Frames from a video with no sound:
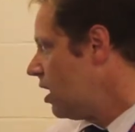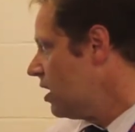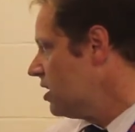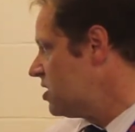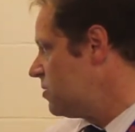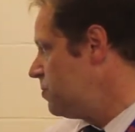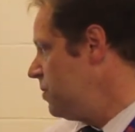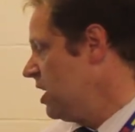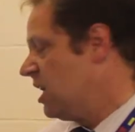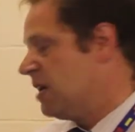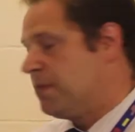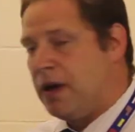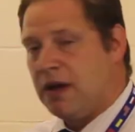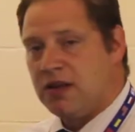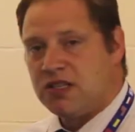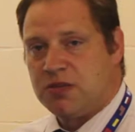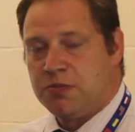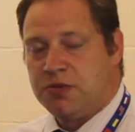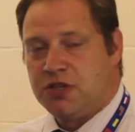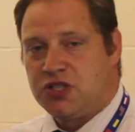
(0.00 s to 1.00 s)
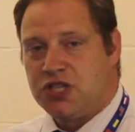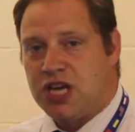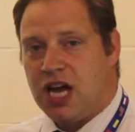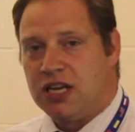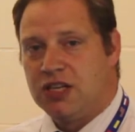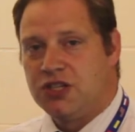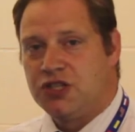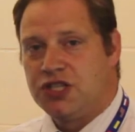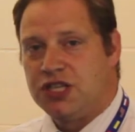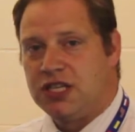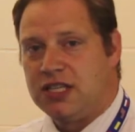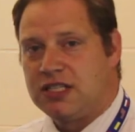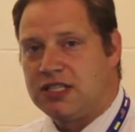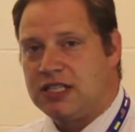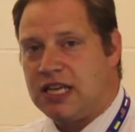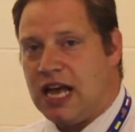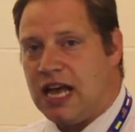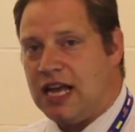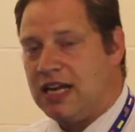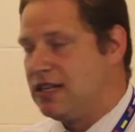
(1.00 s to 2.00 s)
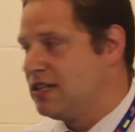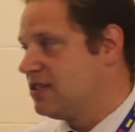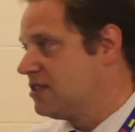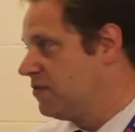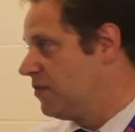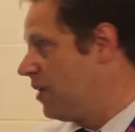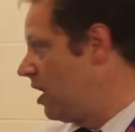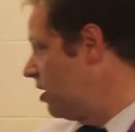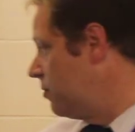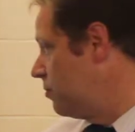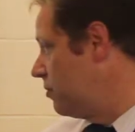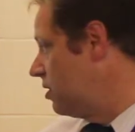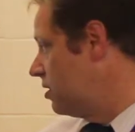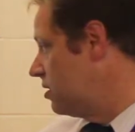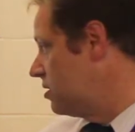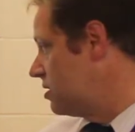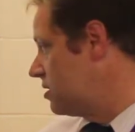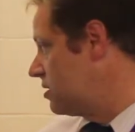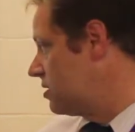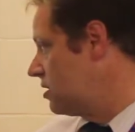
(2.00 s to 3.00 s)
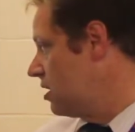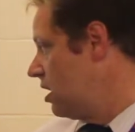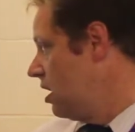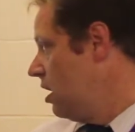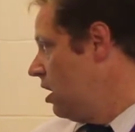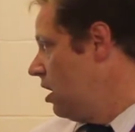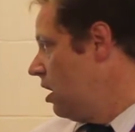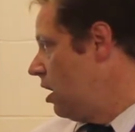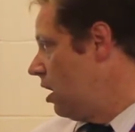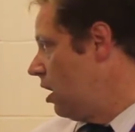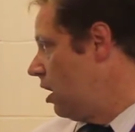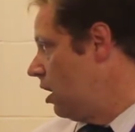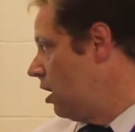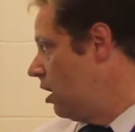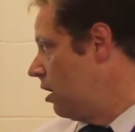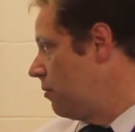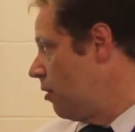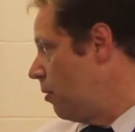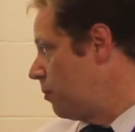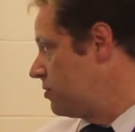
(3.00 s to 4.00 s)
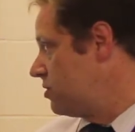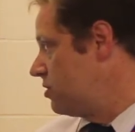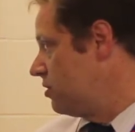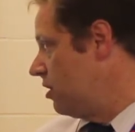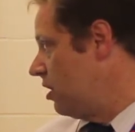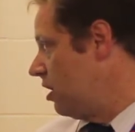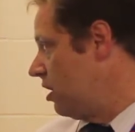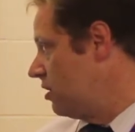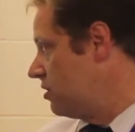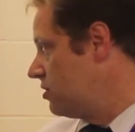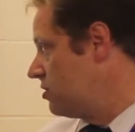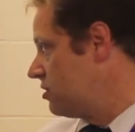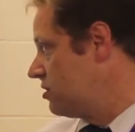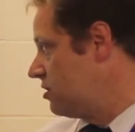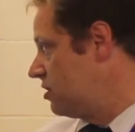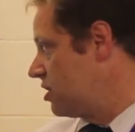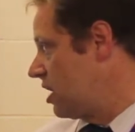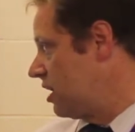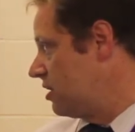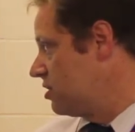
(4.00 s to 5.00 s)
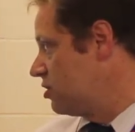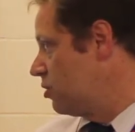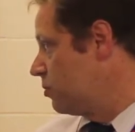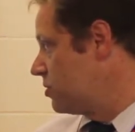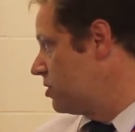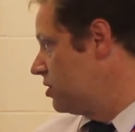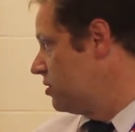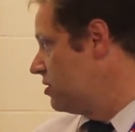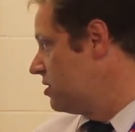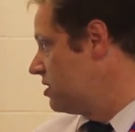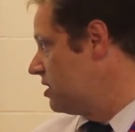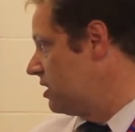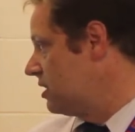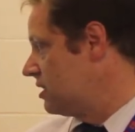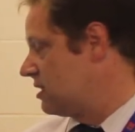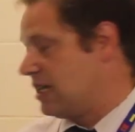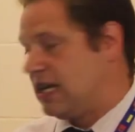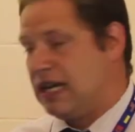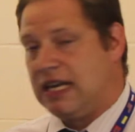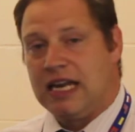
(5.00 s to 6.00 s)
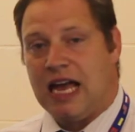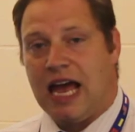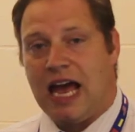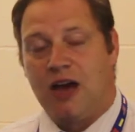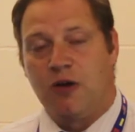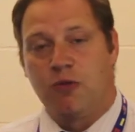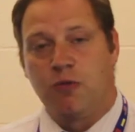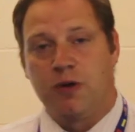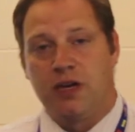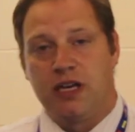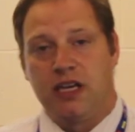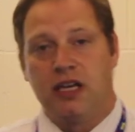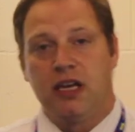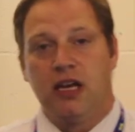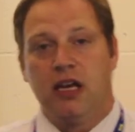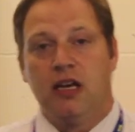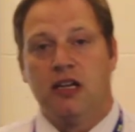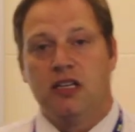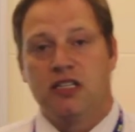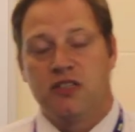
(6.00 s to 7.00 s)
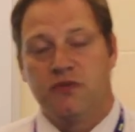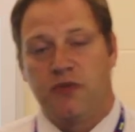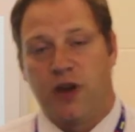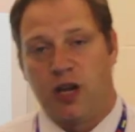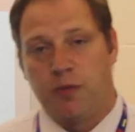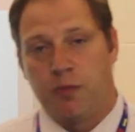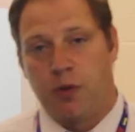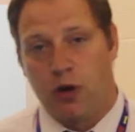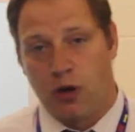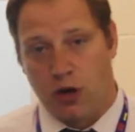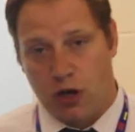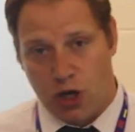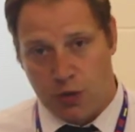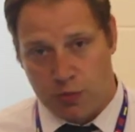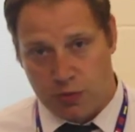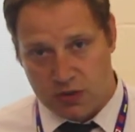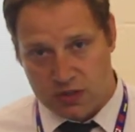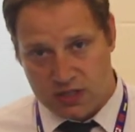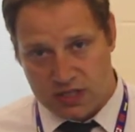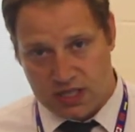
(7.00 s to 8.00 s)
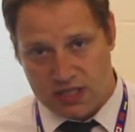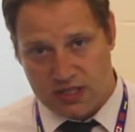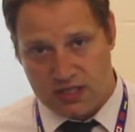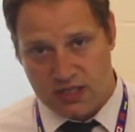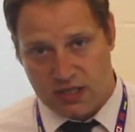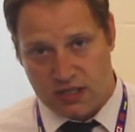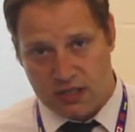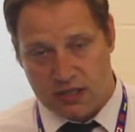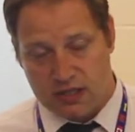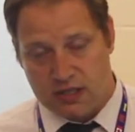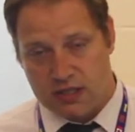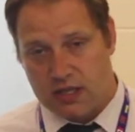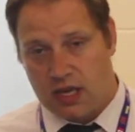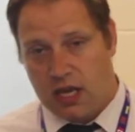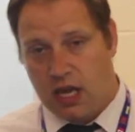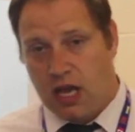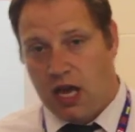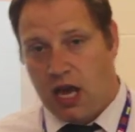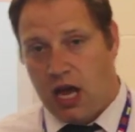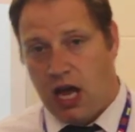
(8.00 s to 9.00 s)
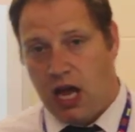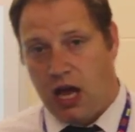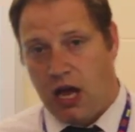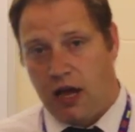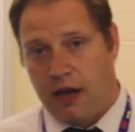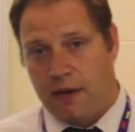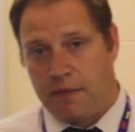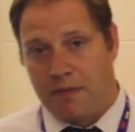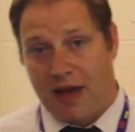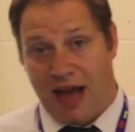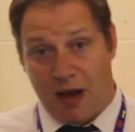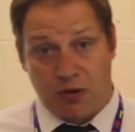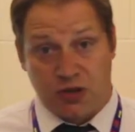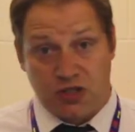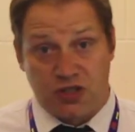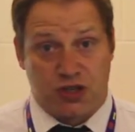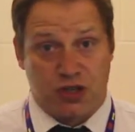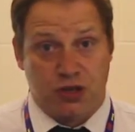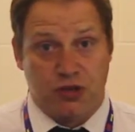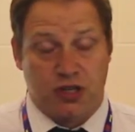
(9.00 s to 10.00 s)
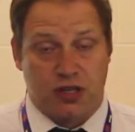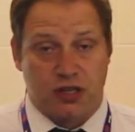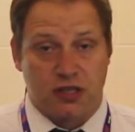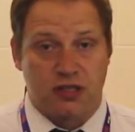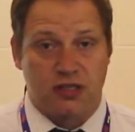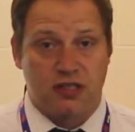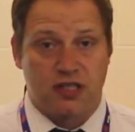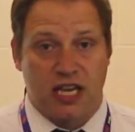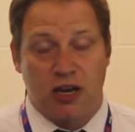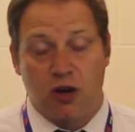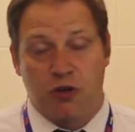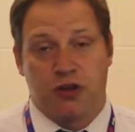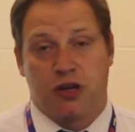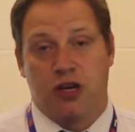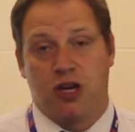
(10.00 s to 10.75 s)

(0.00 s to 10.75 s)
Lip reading: speak about some of the challenges and developments, challenges and opportunities in how we develop our global citizens. Our students, they are the